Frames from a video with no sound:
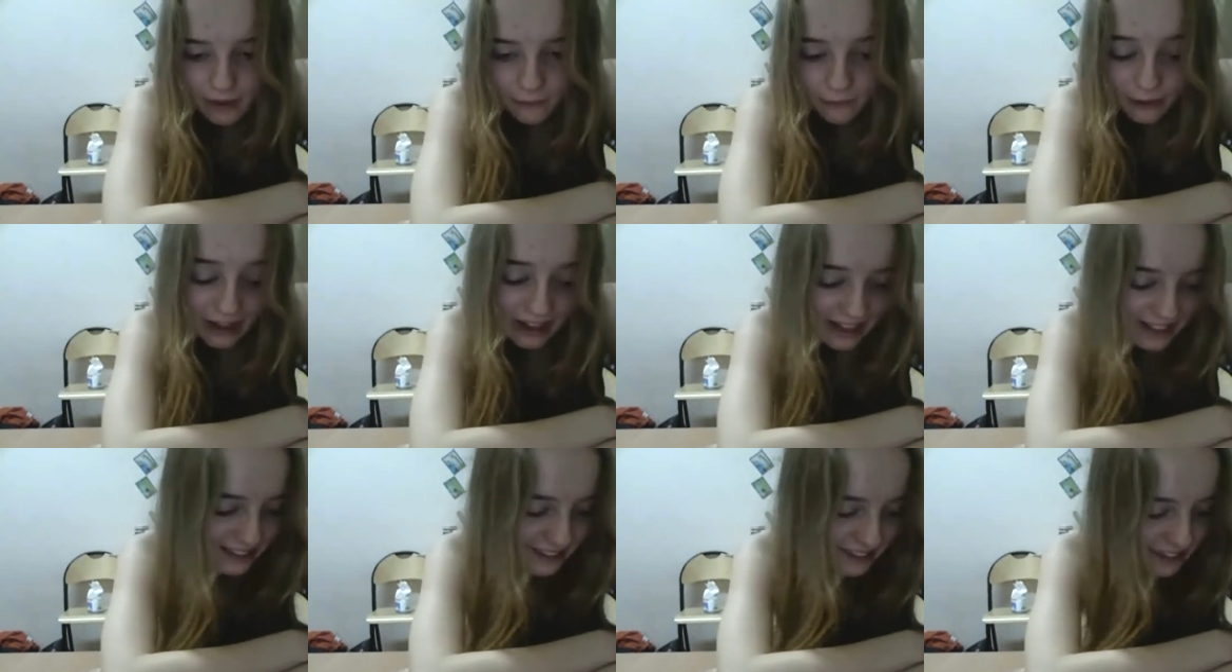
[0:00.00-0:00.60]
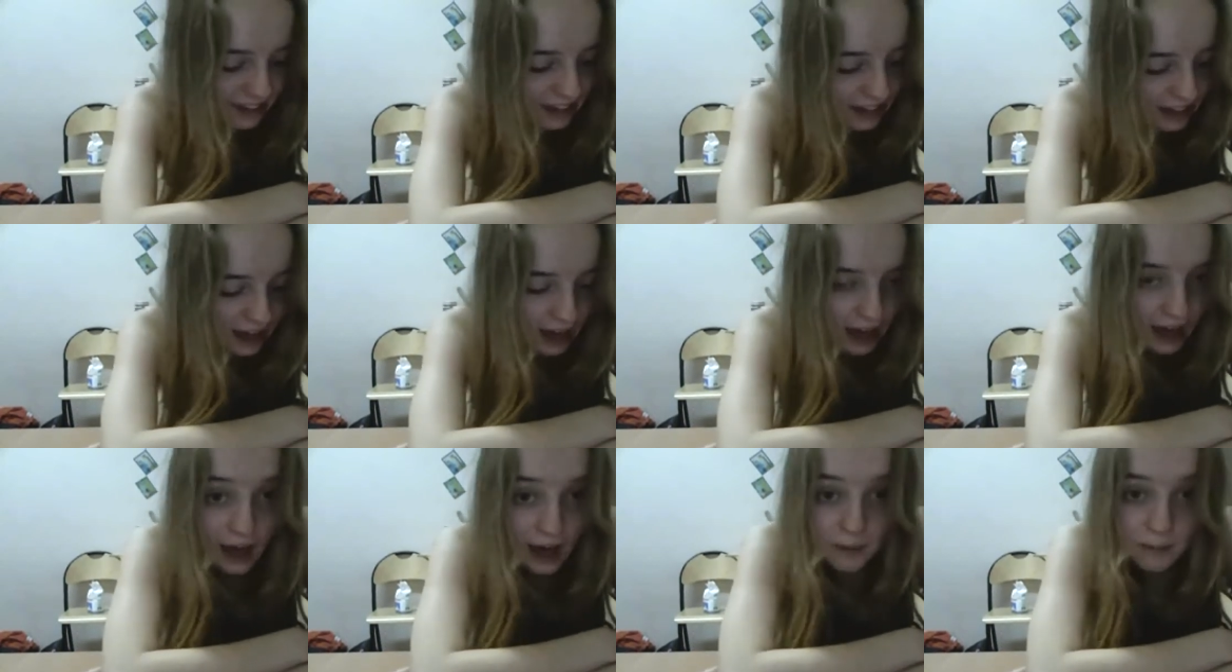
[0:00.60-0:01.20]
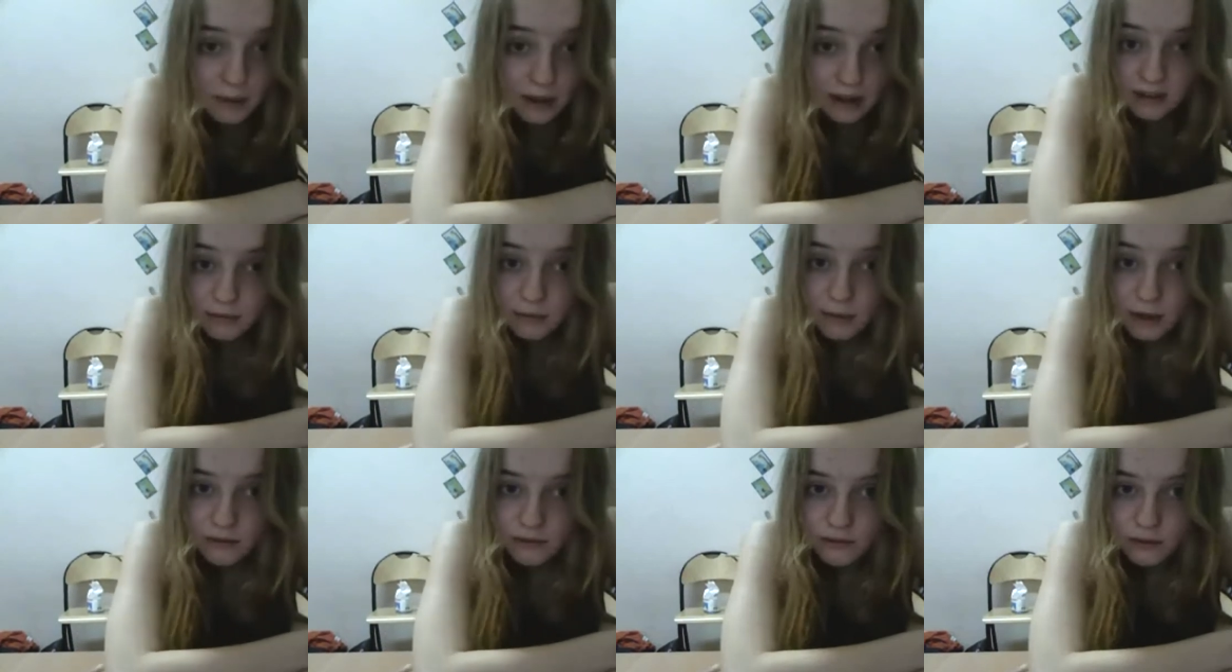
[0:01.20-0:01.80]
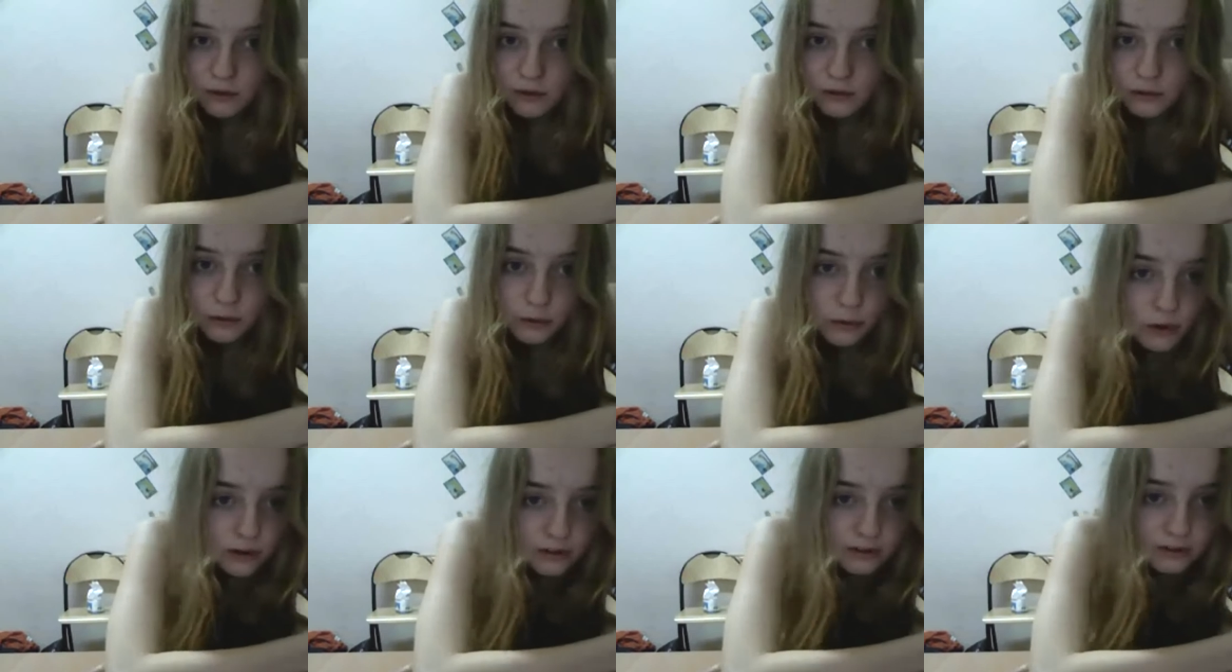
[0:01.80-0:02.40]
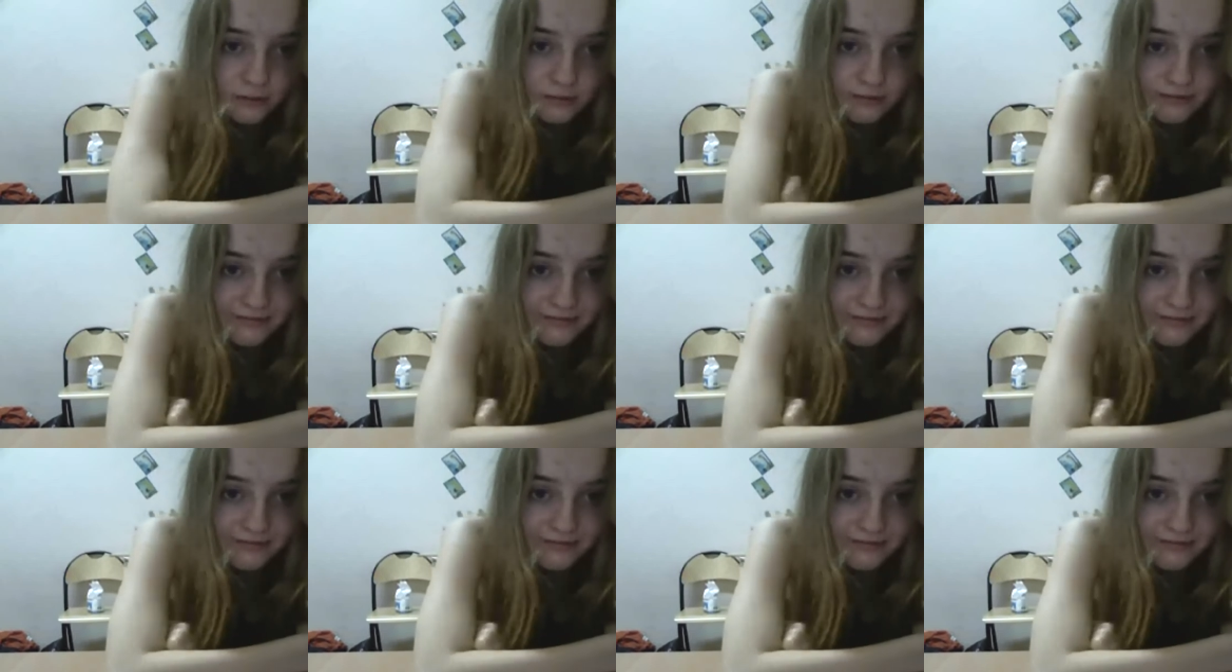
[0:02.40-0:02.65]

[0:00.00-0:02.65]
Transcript: well, I passed my first course.